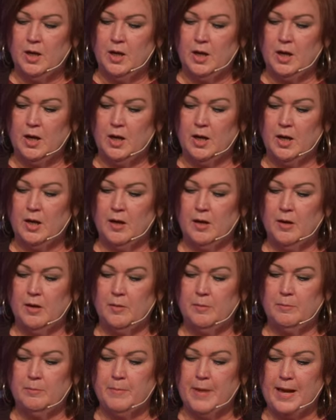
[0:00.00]

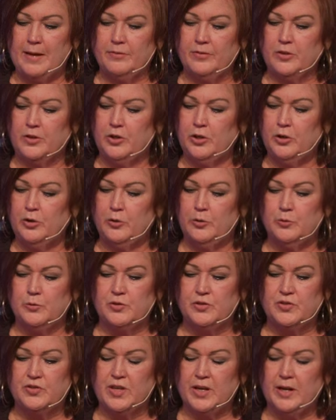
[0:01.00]
Uh, Matthew
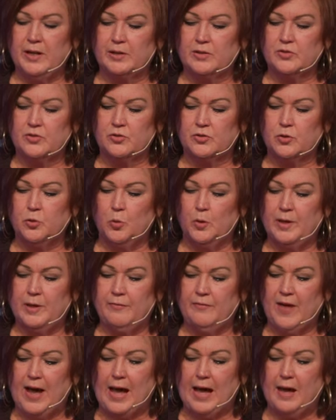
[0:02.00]
six,
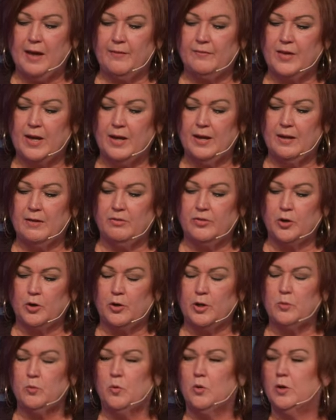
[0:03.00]
twenty-five and
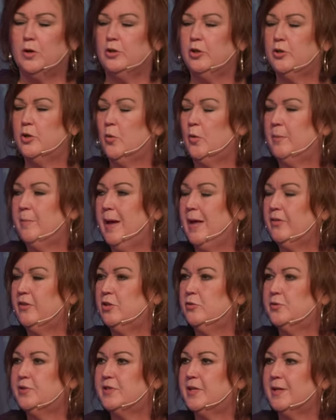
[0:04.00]
thirty-one, you know, in
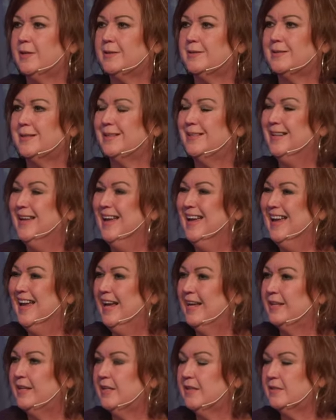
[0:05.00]
Matthew six, and,
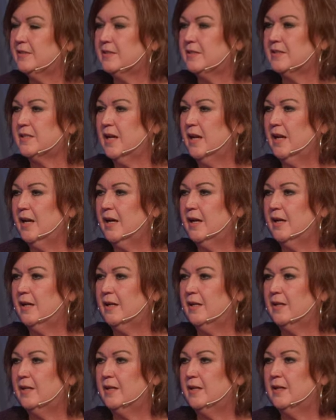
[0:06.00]
and it's
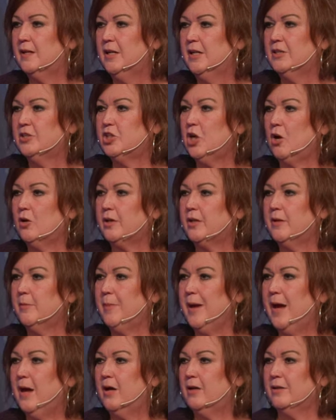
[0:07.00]
uh, talking
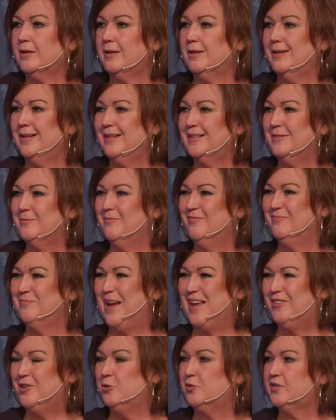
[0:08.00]
about in
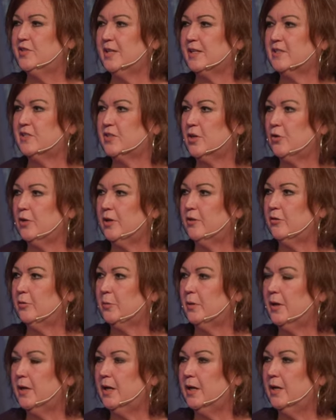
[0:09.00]
Matthew six,
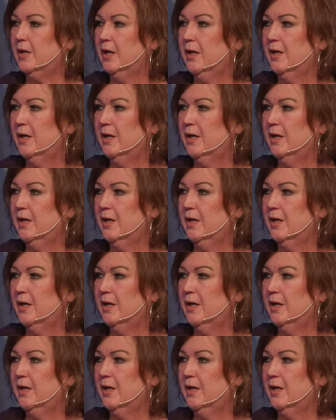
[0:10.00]
thirty-three,